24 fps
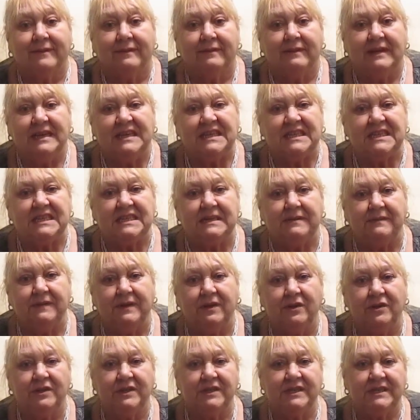He's
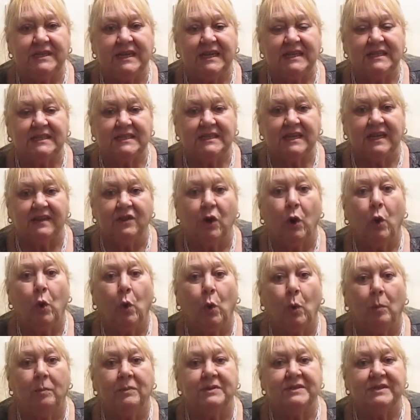sniffing under the desk in the
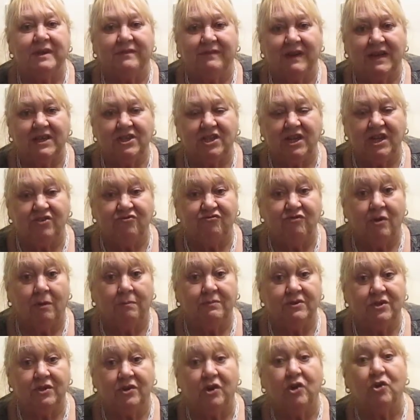hope that I've actually
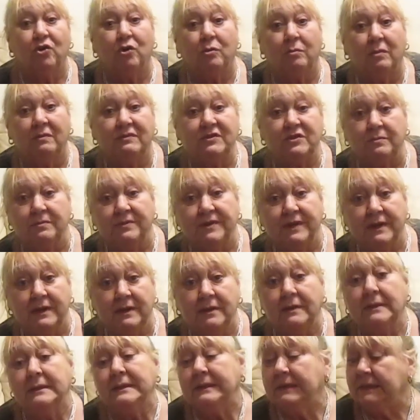dropped a crumb of something.
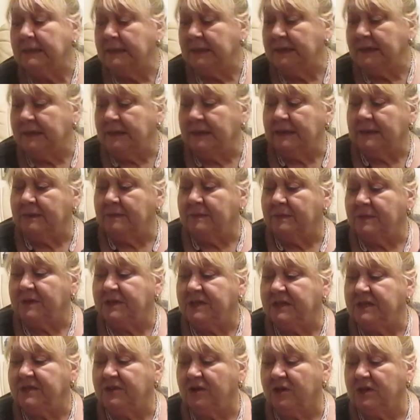But
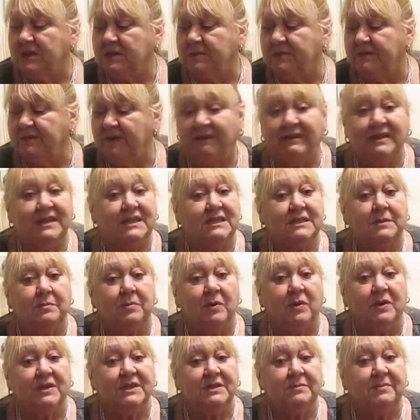he's going to be very
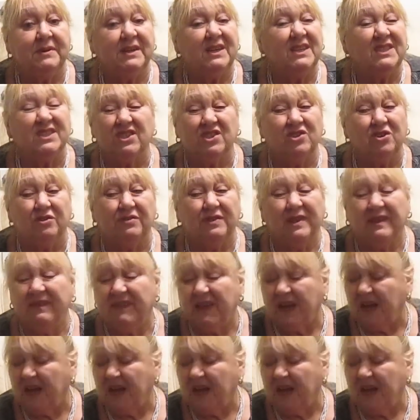disappointed because there's nothing